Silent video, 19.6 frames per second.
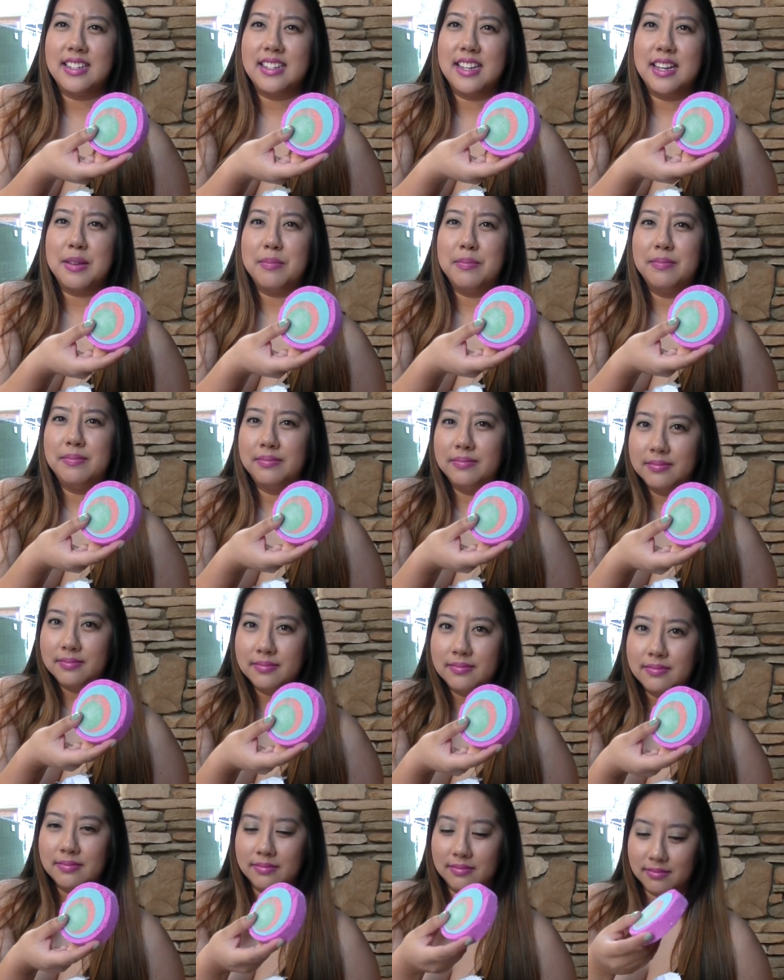Dip.
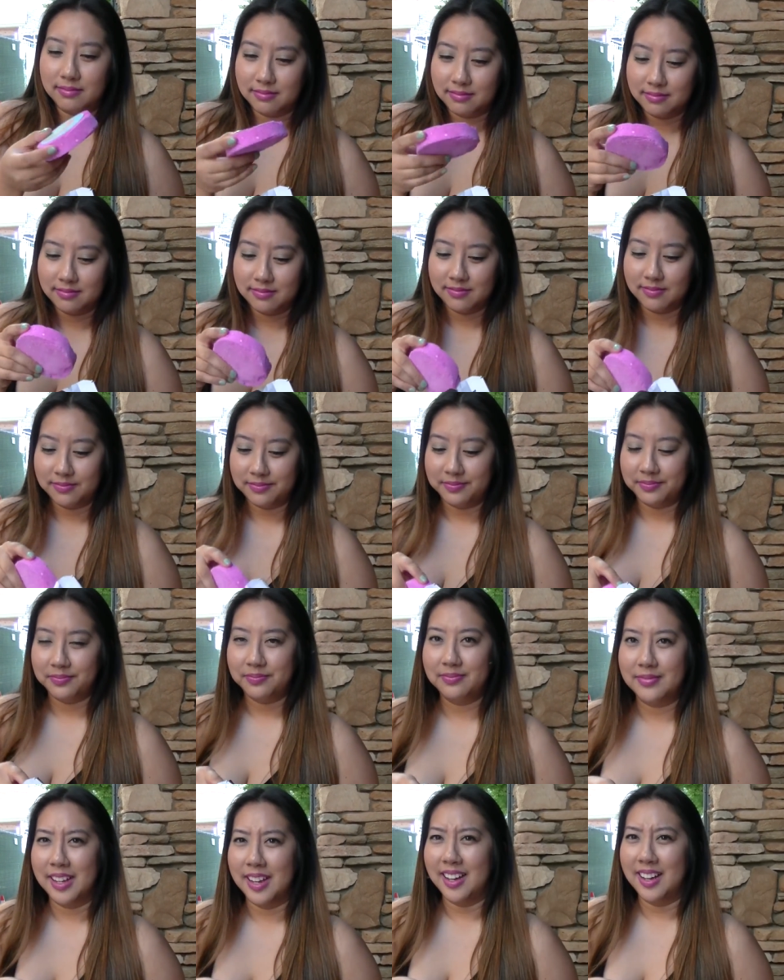
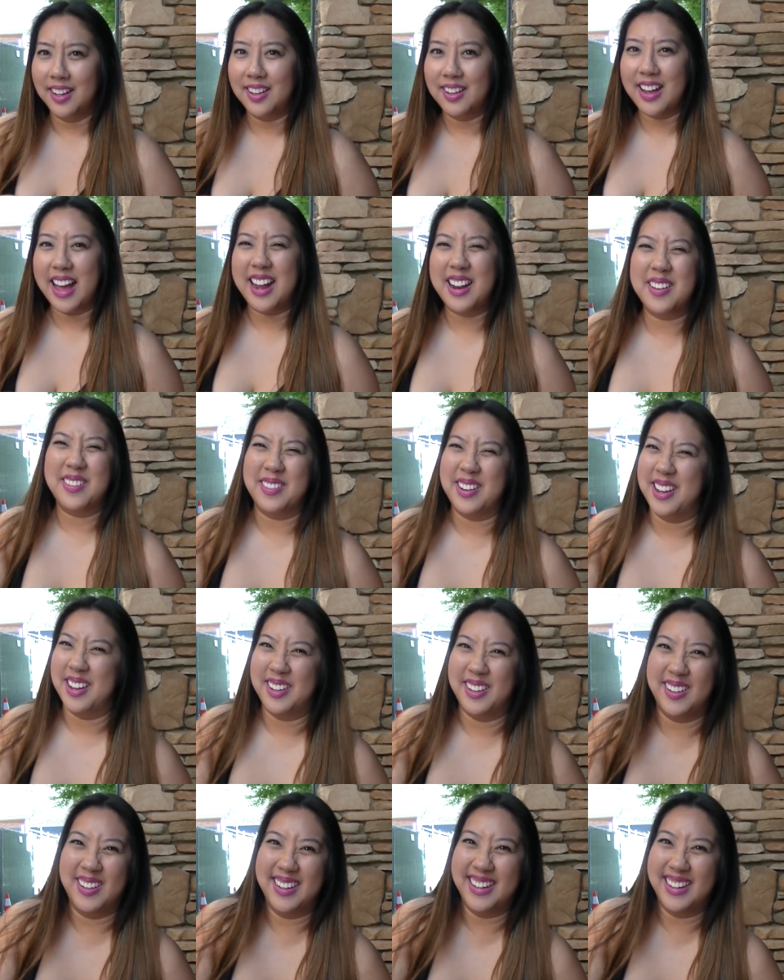Are you sure? I don't know.